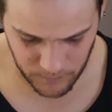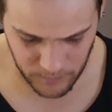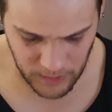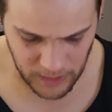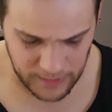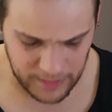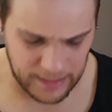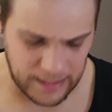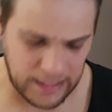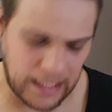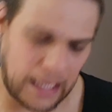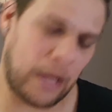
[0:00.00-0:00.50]

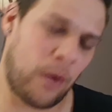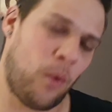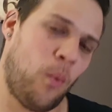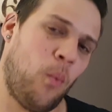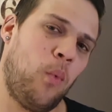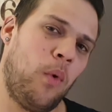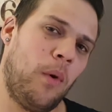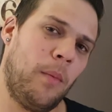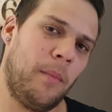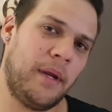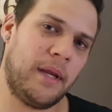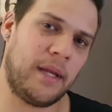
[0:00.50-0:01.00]
Then our
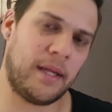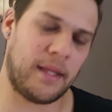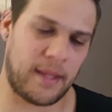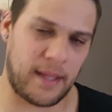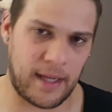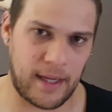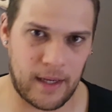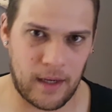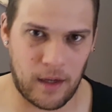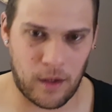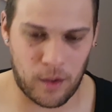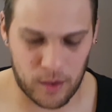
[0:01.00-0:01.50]
women,
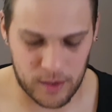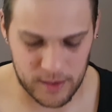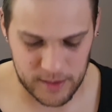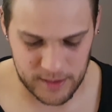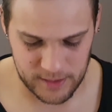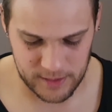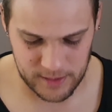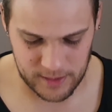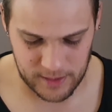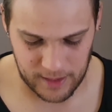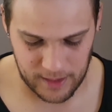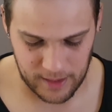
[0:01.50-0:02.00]
they
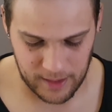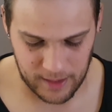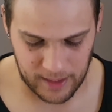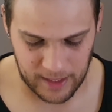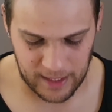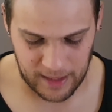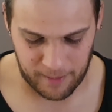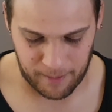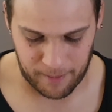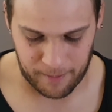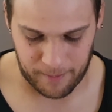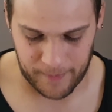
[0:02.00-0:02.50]
lost their
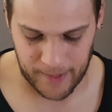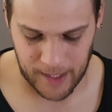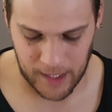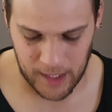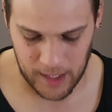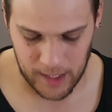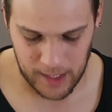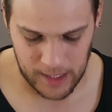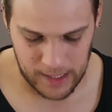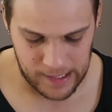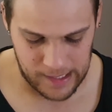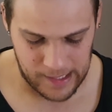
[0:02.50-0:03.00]
game
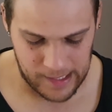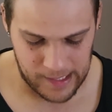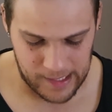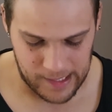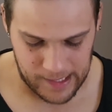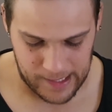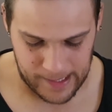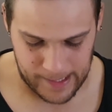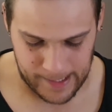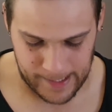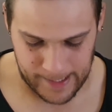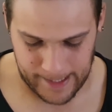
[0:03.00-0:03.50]

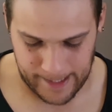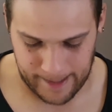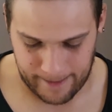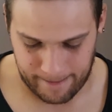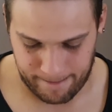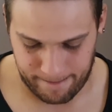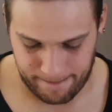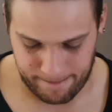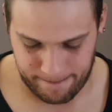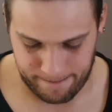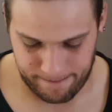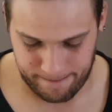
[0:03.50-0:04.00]

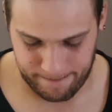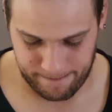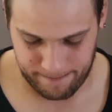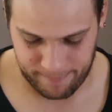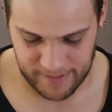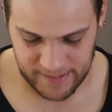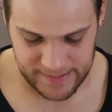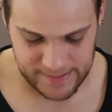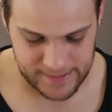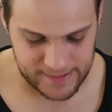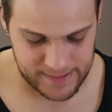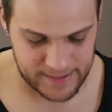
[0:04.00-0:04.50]

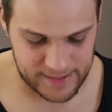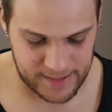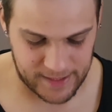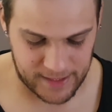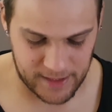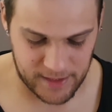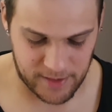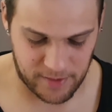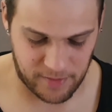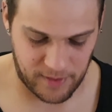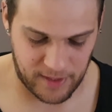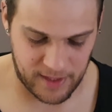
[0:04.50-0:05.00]
by
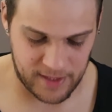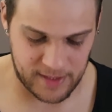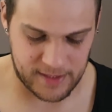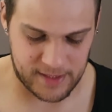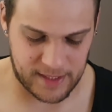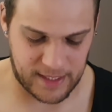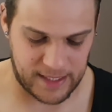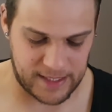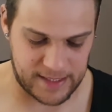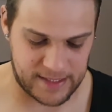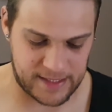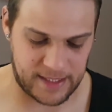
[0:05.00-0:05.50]
6 runs
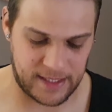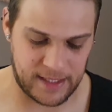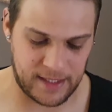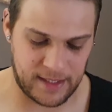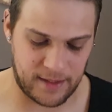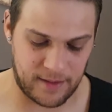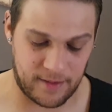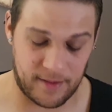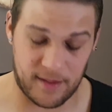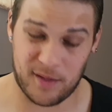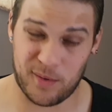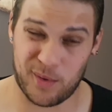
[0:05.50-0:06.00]
against
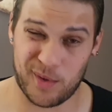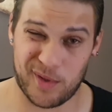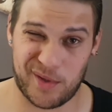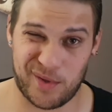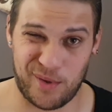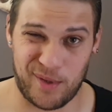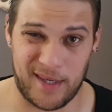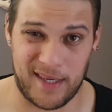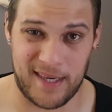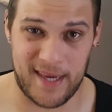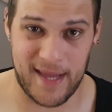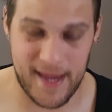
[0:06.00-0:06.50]
India. This was
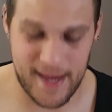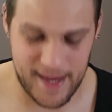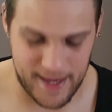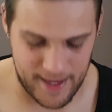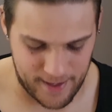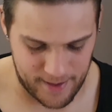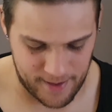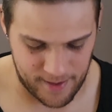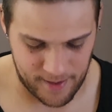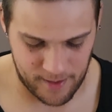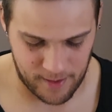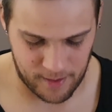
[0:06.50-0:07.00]

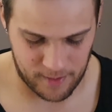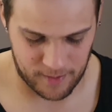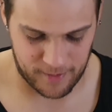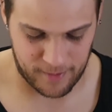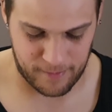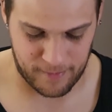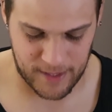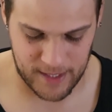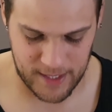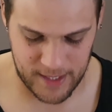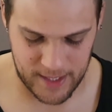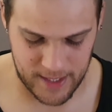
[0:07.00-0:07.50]
today, on
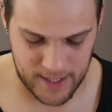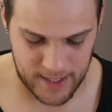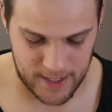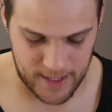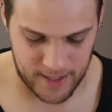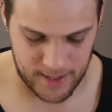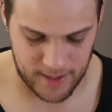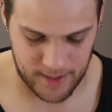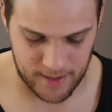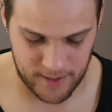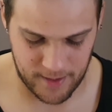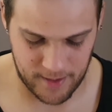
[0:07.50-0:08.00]

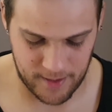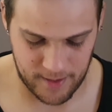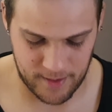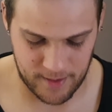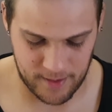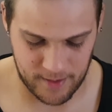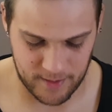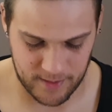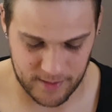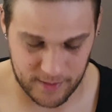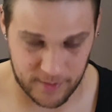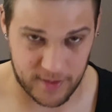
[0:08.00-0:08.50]
Monday,
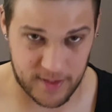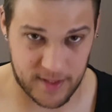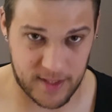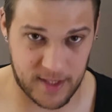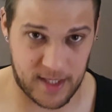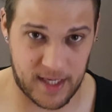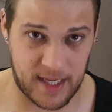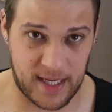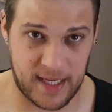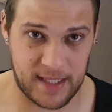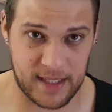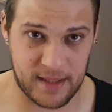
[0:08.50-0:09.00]
because
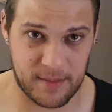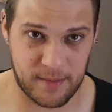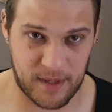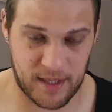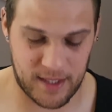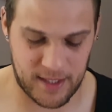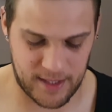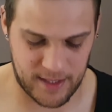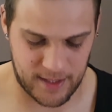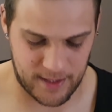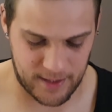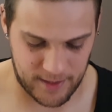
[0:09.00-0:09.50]
today is
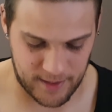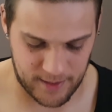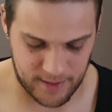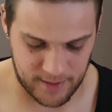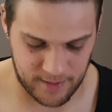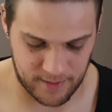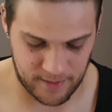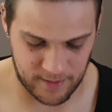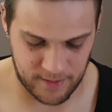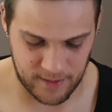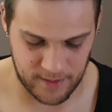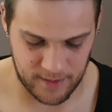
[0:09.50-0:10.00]
Monday.
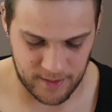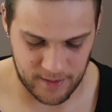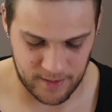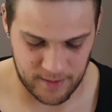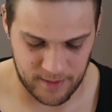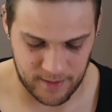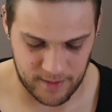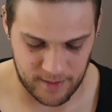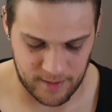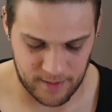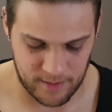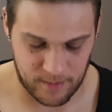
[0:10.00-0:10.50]

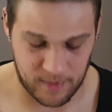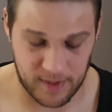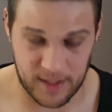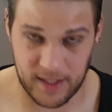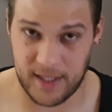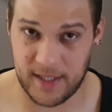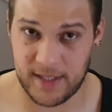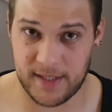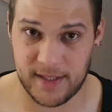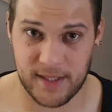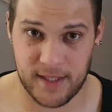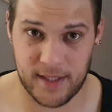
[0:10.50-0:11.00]

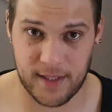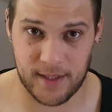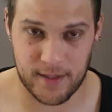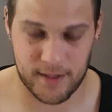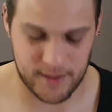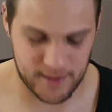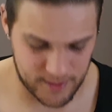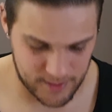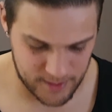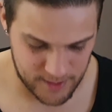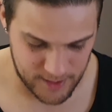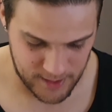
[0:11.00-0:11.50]
Monday
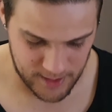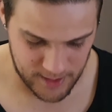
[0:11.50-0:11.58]
sucks.